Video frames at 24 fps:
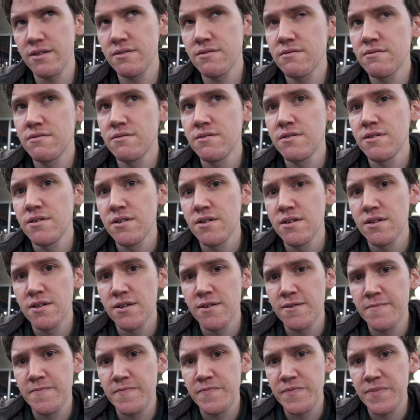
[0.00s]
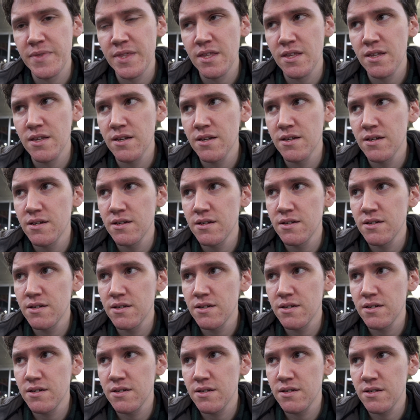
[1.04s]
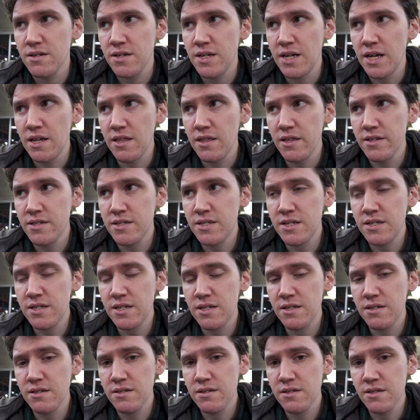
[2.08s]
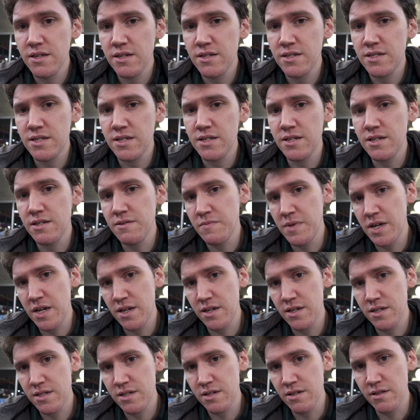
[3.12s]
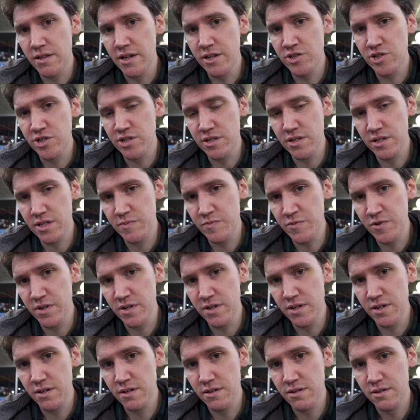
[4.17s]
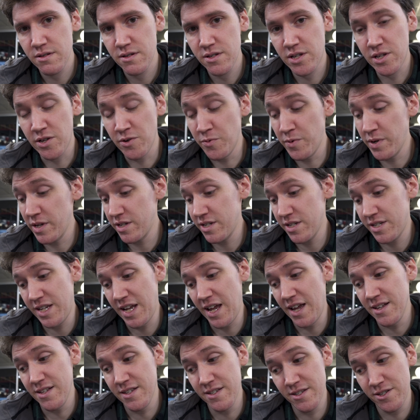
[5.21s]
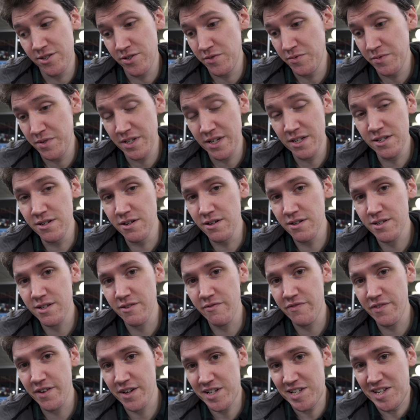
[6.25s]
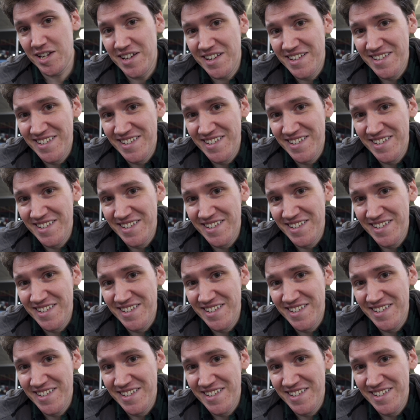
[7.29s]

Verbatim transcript: Oh. Oh. Midnight is not a thing. Yeah, Lindsay didn't Lindsay didn't make it to lunch this morning, so we just had to do dinner to fix. It.